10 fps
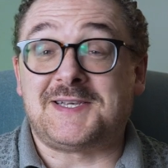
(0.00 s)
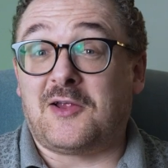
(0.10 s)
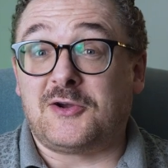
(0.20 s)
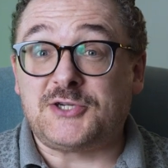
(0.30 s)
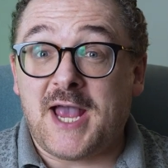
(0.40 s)

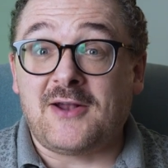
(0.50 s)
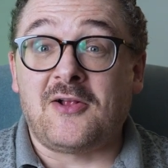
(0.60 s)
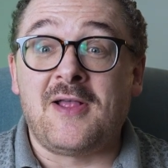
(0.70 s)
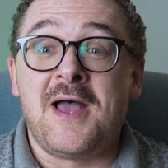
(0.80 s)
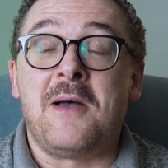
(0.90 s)
Seller
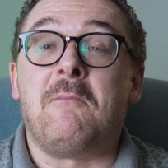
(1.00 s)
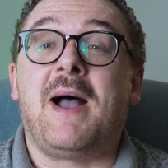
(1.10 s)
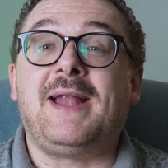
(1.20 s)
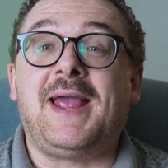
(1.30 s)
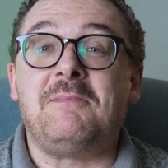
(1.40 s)
channel.
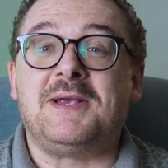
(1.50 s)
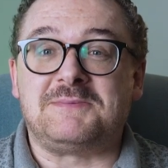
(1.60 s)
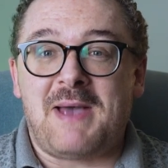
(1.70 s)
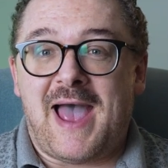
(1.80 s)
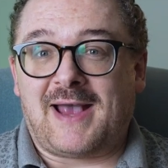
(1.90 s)
My name
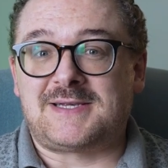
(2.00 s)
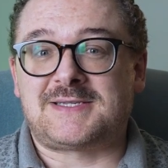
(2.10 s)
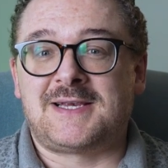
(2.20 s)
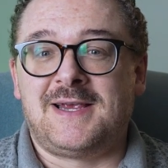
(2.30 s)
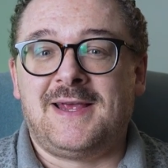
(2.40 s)
is
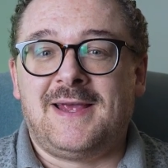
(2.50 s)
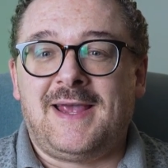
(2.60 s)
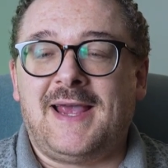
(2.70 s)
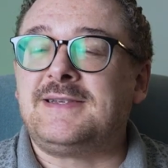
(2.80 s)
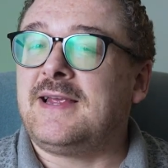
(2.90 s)
Max.
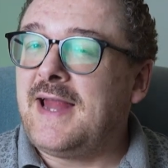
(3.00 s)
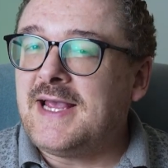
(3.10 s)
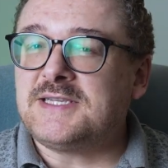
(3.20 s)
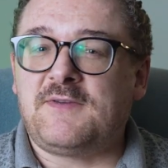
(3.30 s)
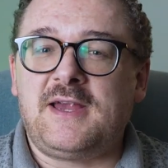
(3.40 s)
In
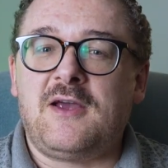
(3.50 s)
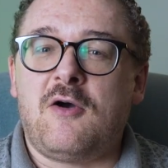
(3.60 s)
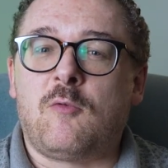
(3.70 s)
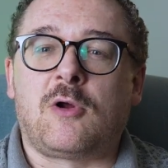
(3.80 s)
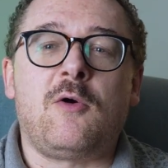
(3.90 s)
today's video,
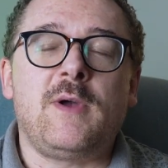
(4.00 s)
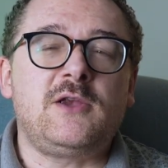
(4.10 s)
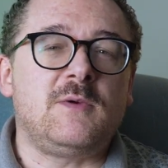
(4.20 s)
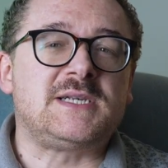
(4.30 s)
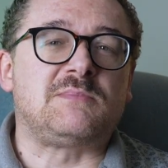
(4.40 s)
we're going
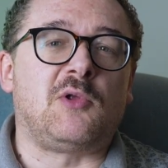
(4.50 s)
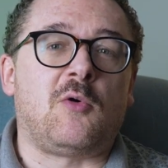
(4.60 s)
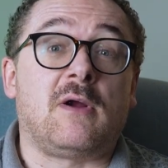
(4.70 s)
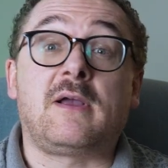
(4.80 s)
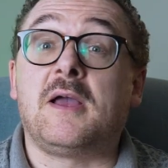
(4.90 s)
to
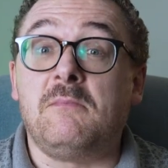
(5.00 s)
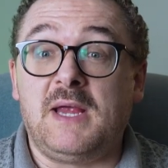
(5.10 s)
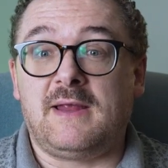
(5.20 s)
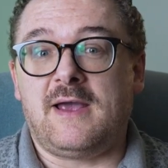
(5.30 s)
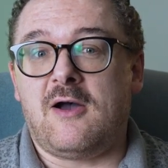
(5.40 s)
explore
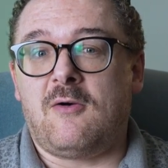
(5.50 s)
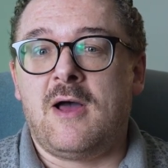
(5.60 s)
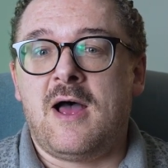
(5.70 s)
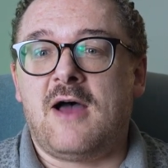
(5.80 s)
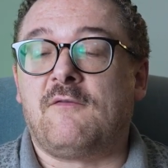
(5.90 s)
Kameleo,
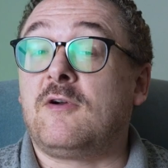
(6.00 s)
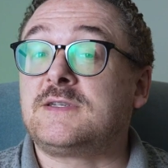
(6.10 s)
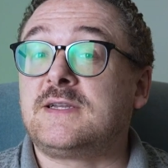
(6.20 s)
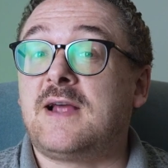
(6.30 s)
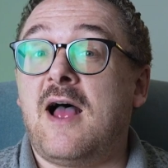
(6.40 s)
a
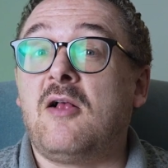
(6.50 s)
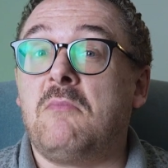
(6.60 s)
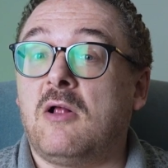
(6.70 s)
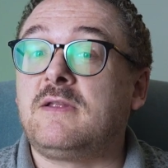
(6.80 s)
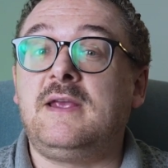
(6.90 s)
versatile
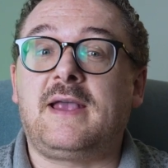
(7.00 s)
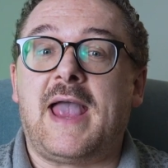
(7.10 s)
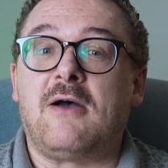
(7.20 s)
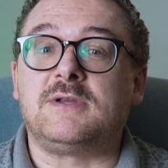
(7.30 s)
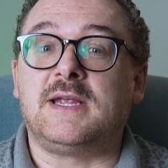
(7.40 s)

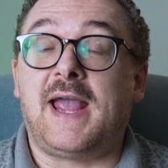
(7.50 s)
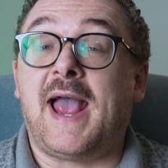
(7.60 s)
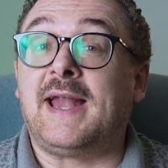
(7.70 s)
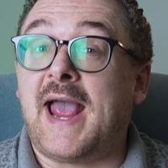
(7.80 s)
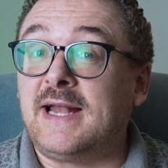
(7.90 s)
multi-accounting
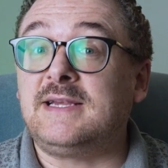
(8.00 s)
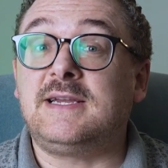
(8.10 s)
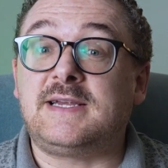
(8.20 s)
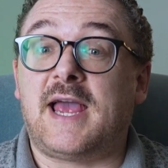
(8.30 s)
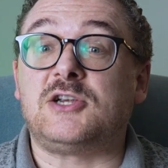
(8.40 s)
and
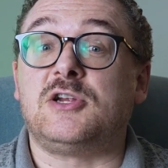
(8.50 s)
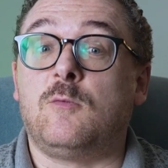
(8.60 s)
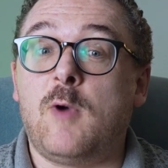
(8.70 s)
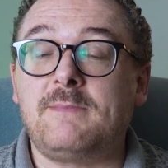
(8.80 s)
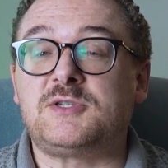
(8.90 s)

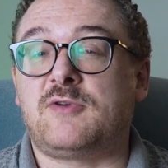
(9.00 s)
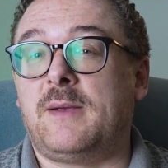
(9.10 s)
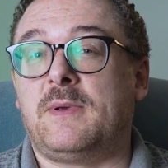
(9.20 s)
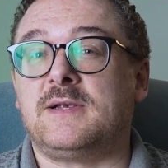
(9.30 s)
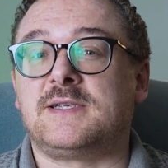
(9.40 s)
anti-detection web
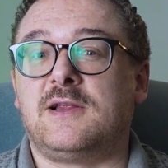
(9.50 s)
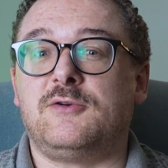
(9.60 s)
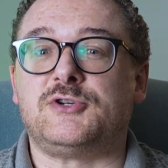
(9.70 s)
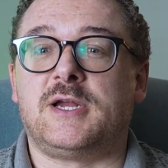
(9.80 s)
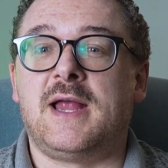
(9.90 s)
scraping
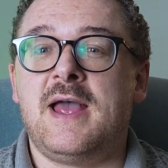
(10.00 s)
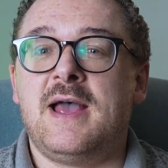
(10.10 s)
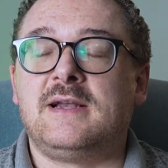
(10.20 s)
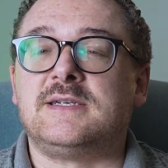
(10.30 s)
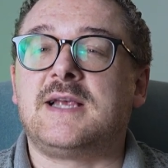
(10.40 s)
solution
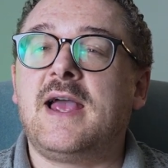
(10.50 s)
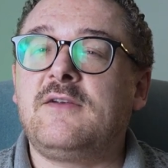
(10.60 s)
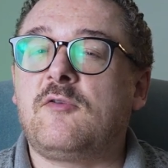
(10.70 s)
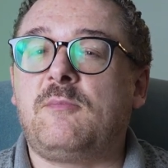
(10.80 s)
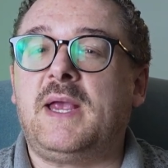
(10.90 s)

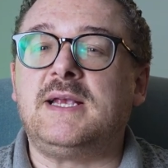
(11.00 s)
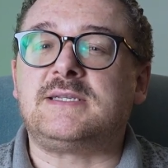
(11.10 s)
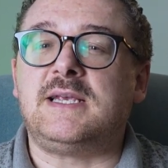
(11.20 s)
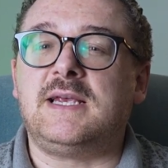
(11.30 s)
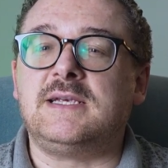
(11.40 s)
designed for P
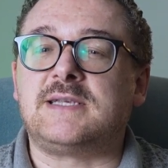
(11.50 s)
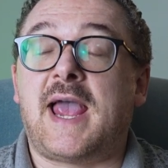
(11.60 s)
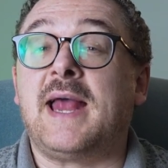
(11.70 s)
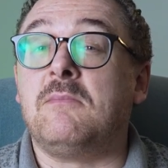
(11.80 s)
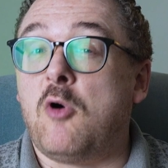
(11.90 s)
Cs
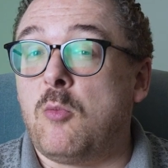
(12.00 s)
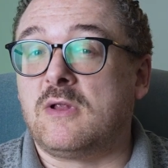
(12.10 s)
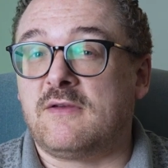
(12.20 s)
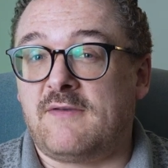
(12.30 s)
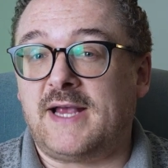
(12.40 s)
and
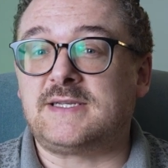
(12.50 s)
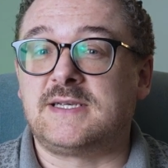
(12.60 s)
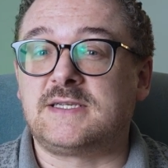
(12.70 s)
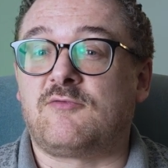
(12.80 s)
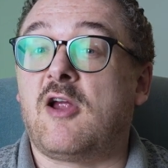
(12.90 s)
mobile
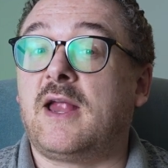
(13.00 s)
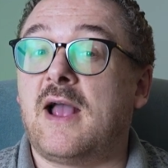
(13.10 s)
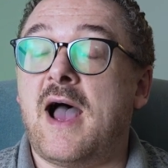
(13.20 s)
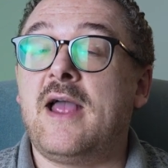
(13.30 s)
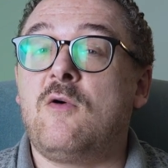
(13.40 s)
devices running
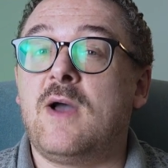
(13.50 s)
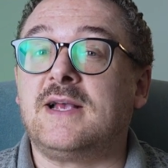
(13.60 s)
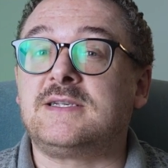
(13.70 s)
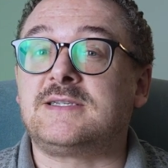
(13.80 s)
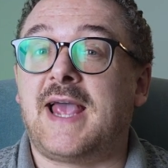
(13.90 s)

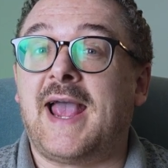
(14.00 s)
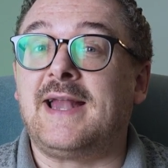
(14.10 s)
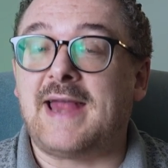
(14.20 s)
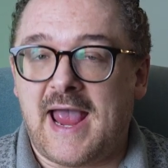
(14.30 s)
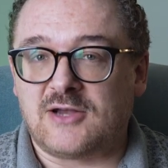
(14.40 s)
iOS
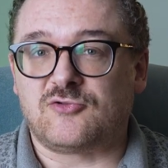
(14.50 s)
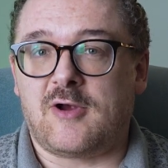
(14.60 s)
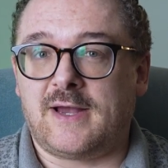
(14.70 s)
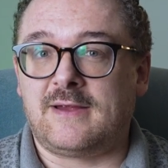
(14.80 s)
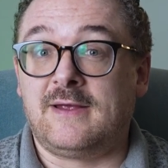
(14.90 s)
and
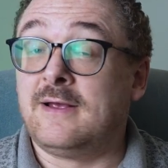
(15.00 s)
Android.